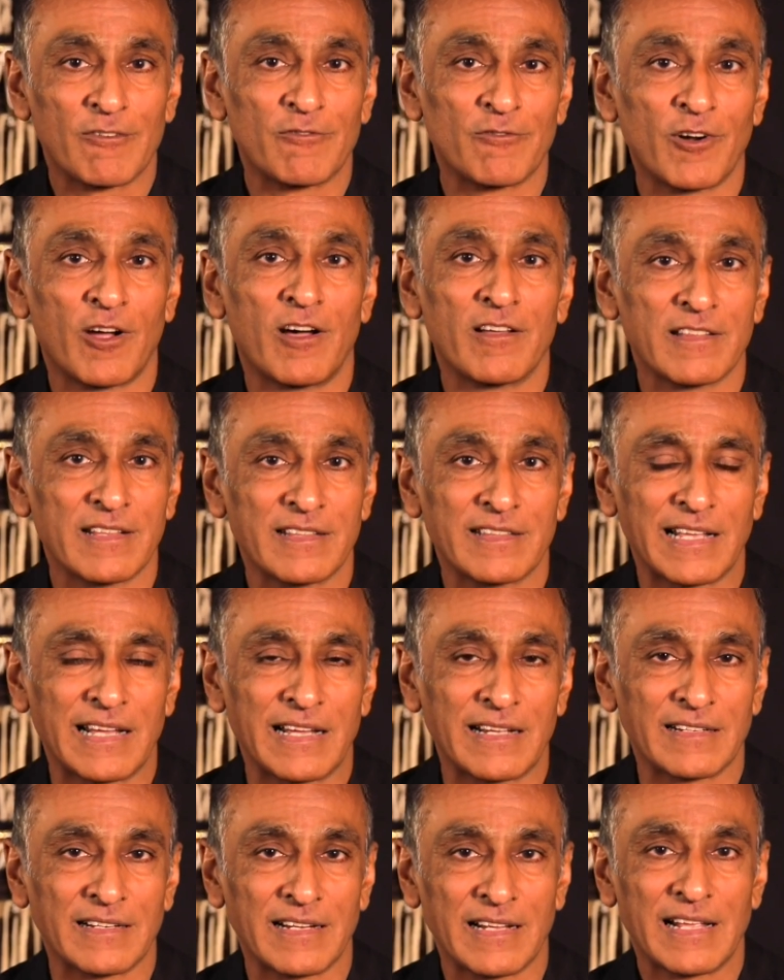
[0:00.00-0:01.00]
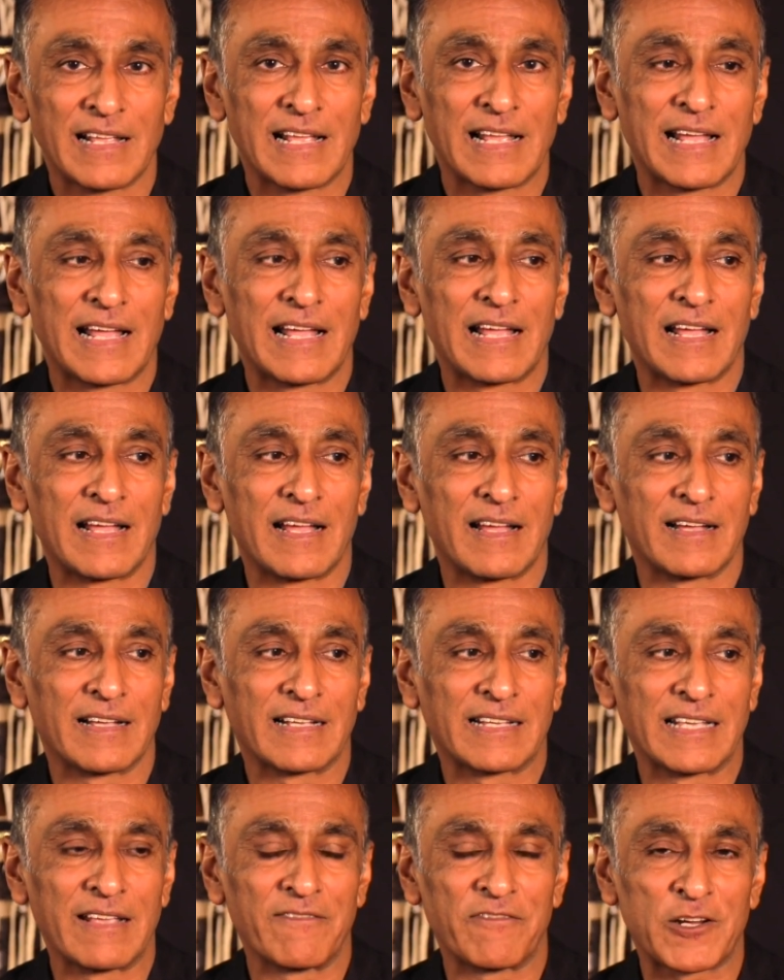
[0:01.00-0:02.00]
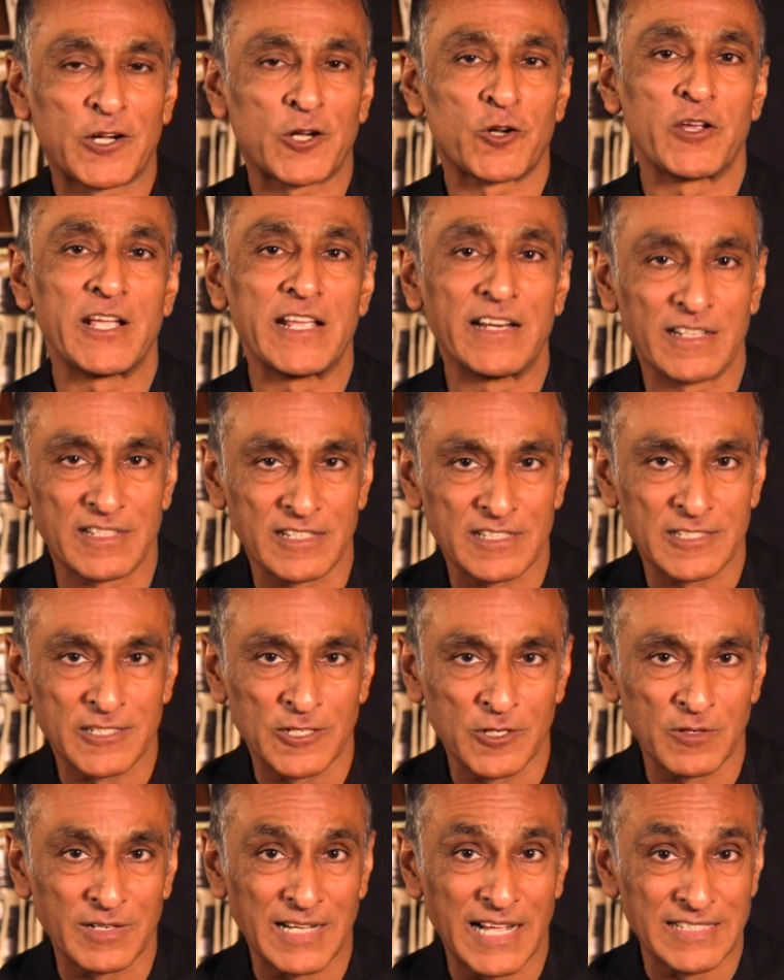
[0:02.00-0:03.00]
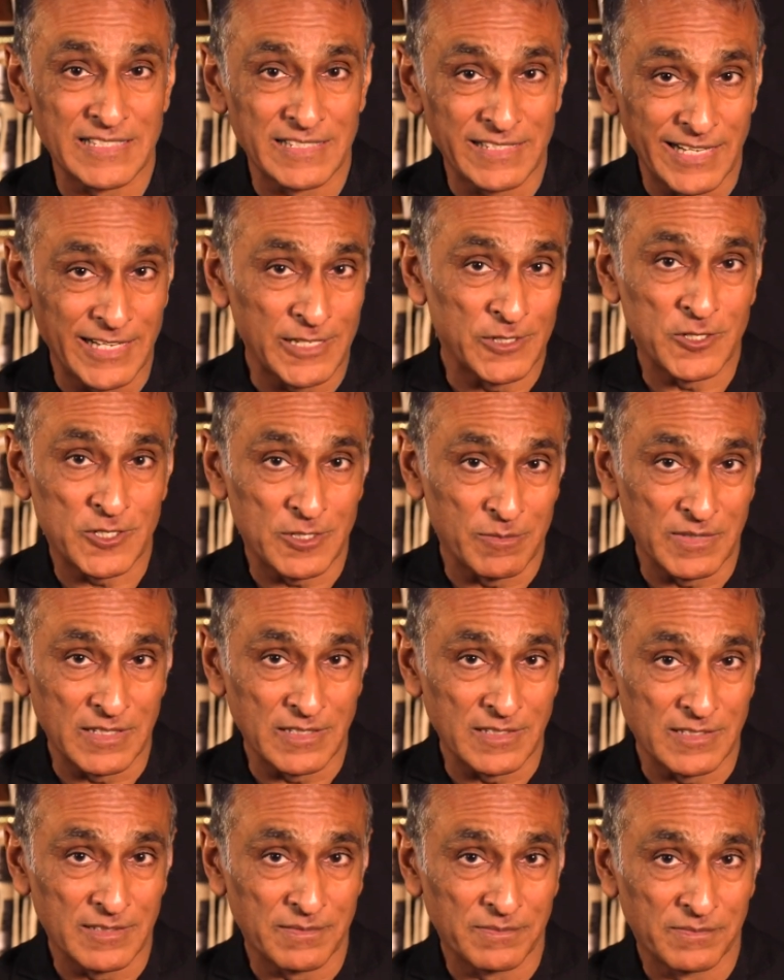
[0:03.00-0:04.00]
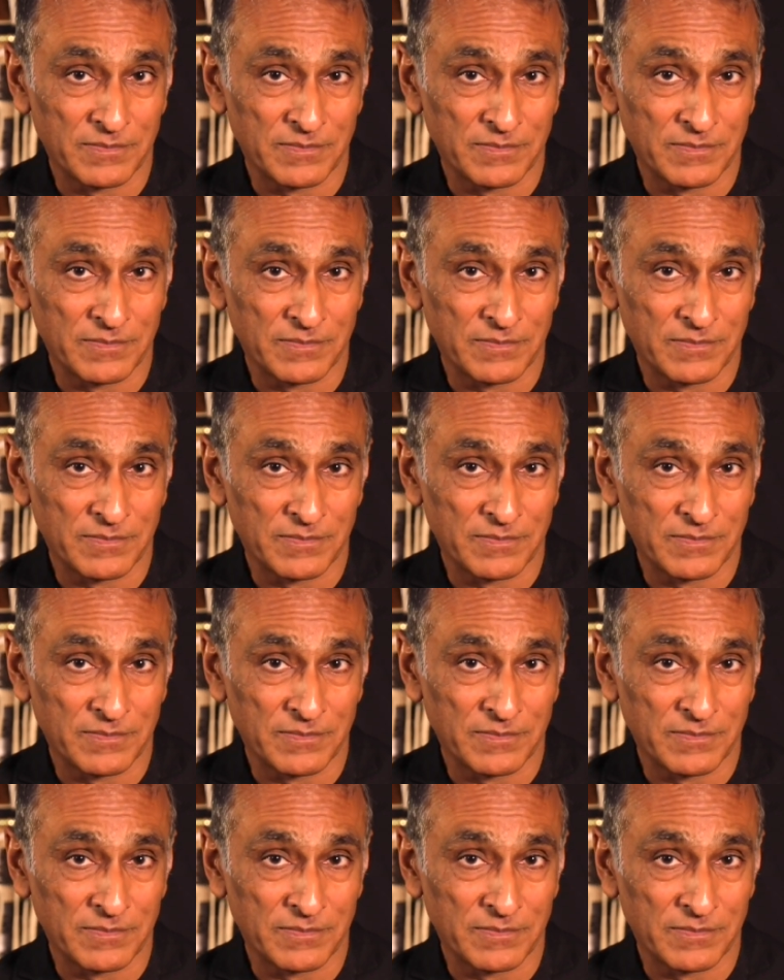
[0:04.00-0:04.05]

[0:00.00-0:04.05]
rather than give credence to as an instrument.